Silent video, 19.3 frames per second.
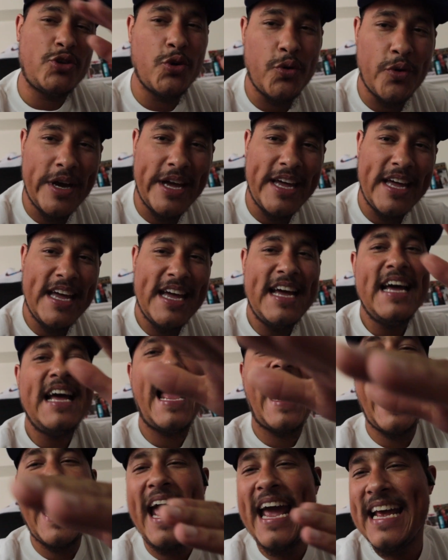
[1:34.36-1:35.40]
to it.
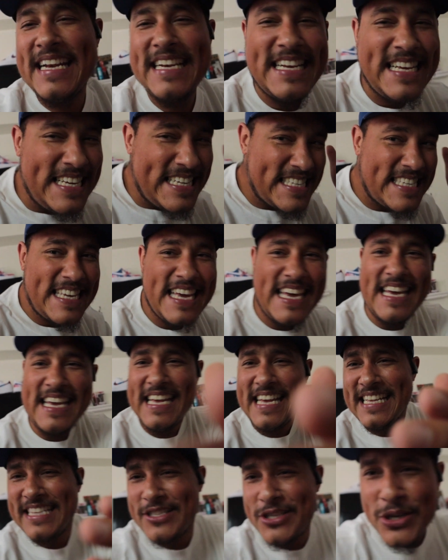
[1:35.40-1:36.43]
And let's
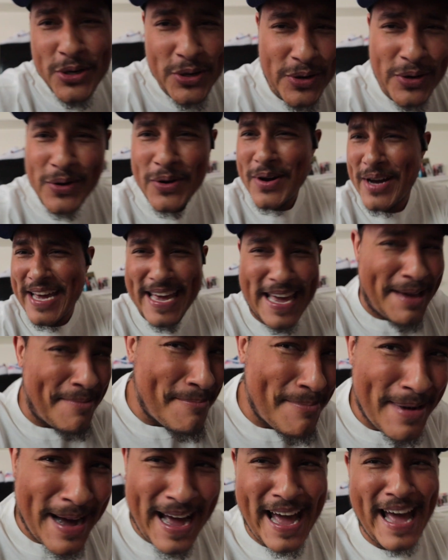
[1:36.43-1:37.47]
get to it,
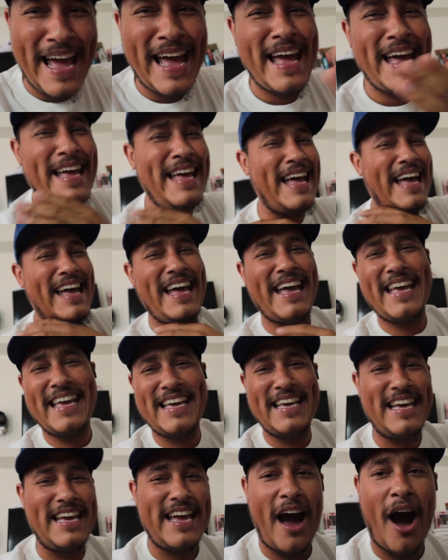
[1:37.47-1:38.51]
man.
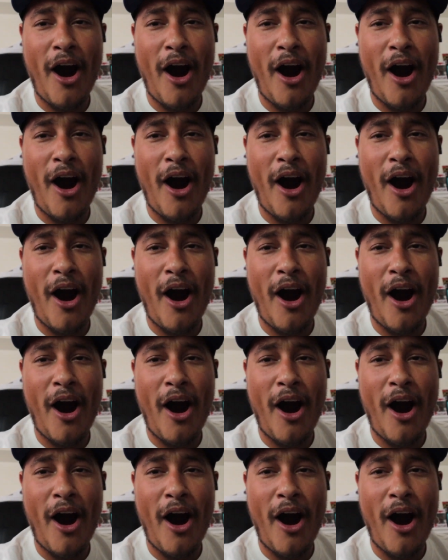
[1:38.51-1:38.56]
Hey,